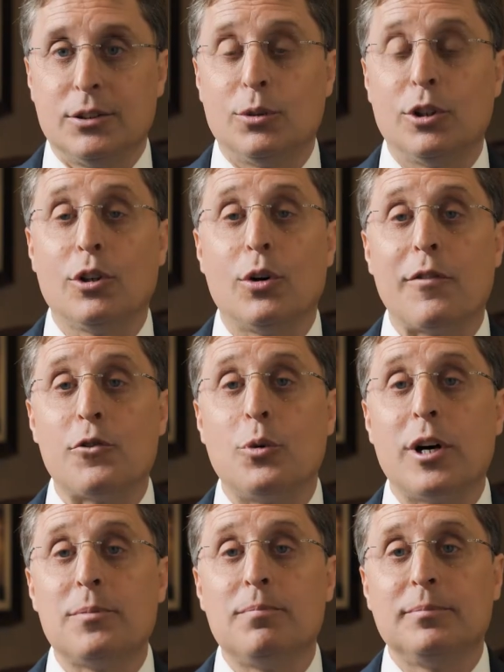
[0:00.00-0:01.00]
Well, hello,
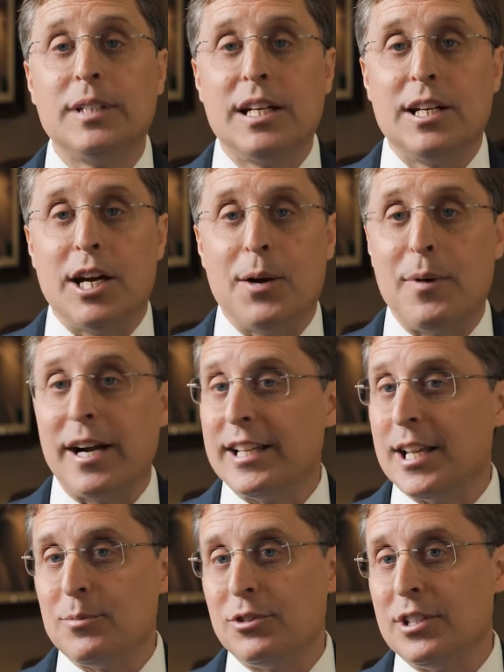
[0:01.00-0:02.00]
everyone. Uh, my
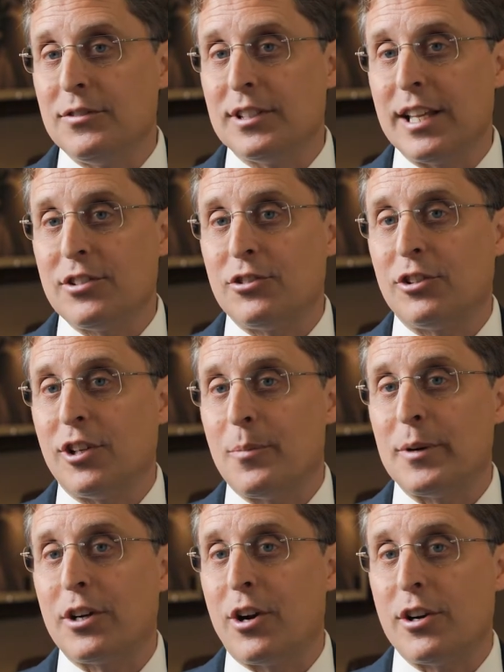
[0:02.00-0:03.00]
name's Steven Lester. I'm
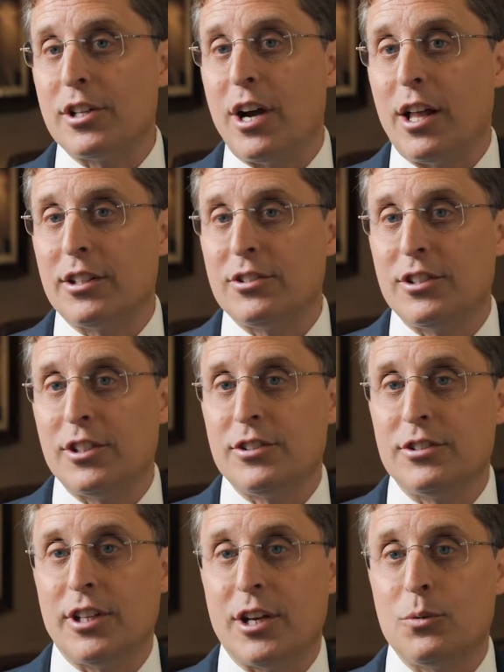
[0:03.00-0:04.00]
a
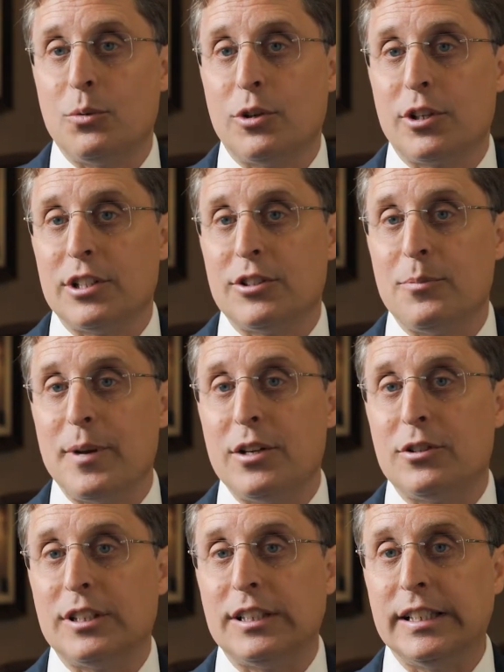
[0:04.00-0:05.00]
cardiologist. I work at the
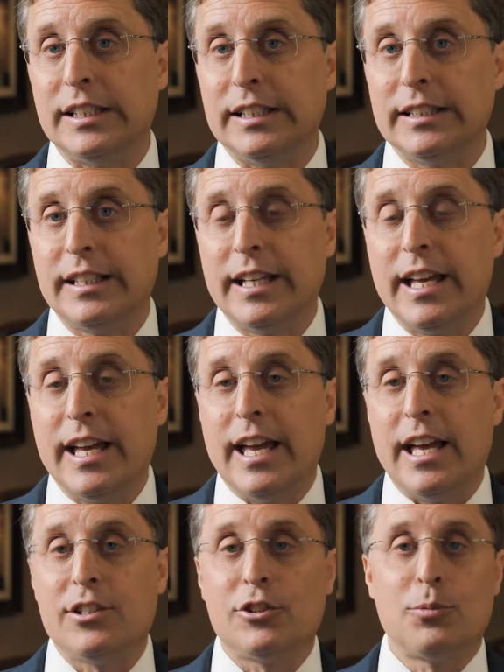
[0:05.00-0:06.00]
Mayo Clinic.
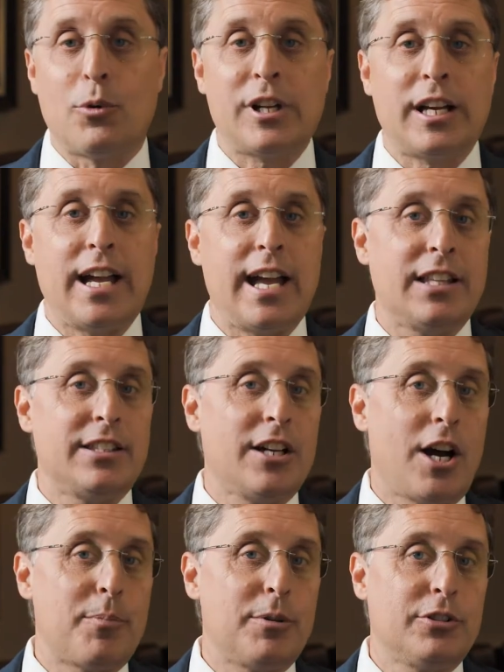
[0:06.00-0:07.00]
And this morning I had the
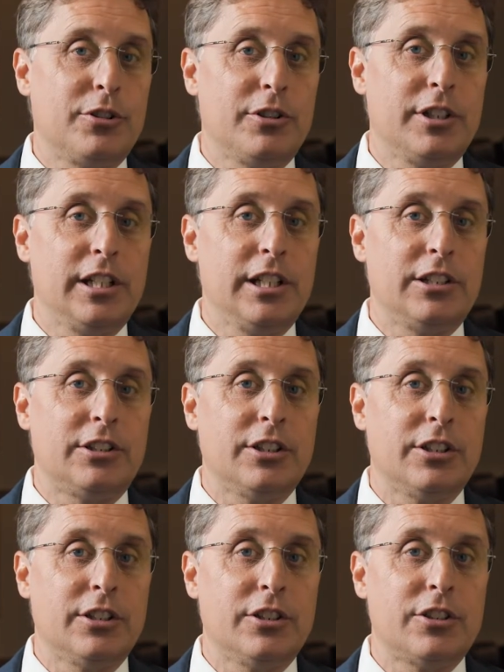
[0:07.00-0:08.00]
opportunity
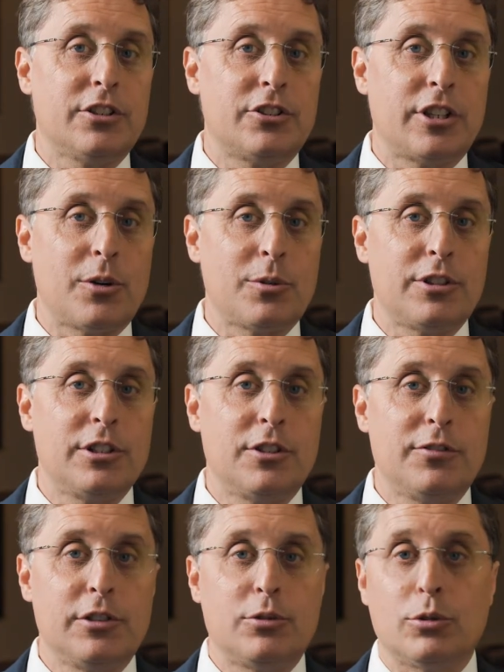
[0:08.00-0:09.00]
to share with
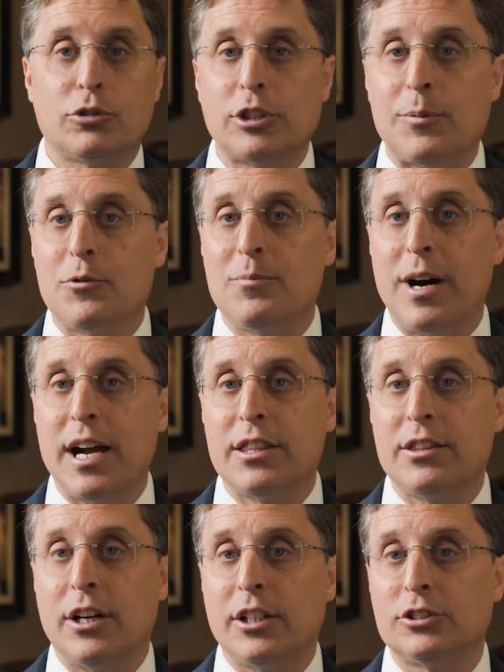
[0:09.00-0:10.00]
individuals some of my
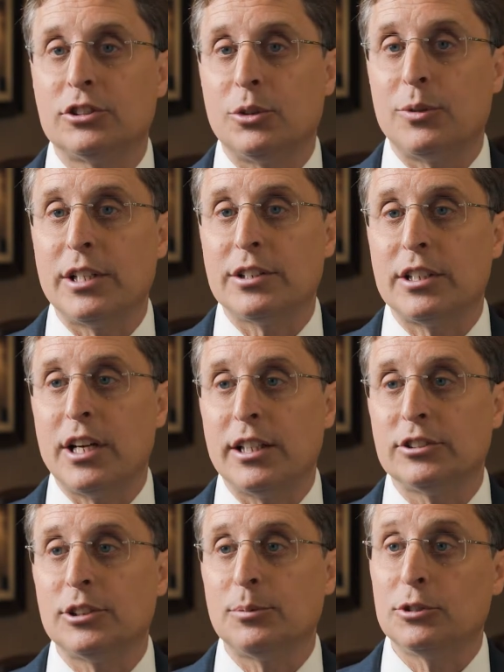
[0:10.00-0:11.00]
thoughts around the
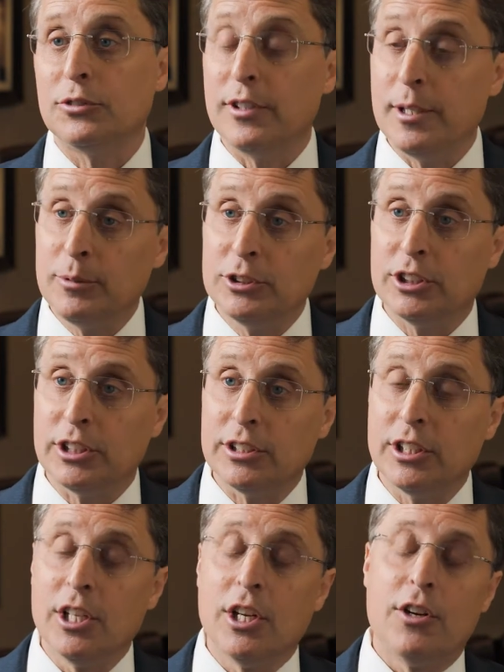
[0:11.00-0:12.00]
concepts of imaging
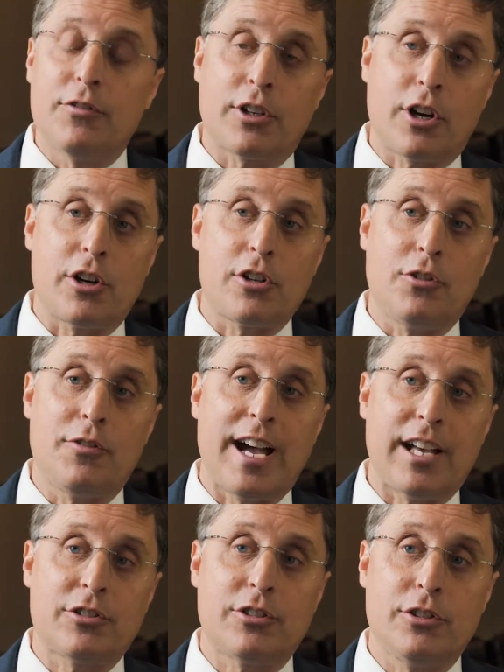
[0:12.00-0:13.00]
for
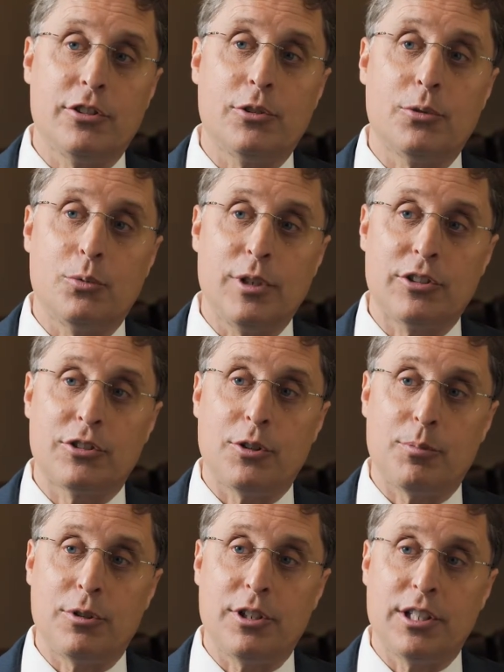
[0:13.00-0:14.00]
cardiovascular
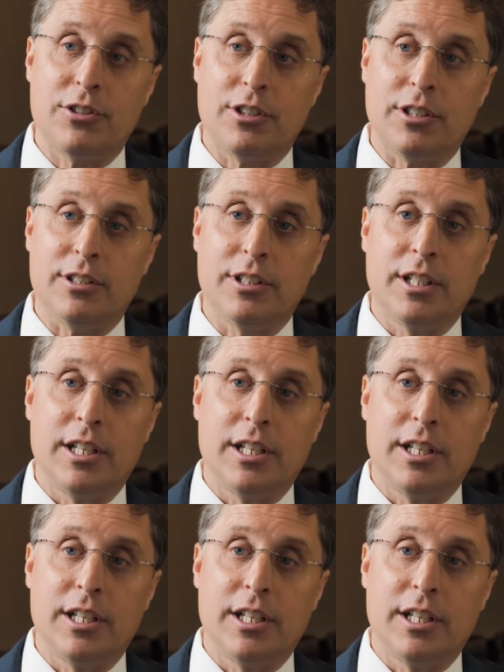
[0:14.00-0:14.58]
risk prediction.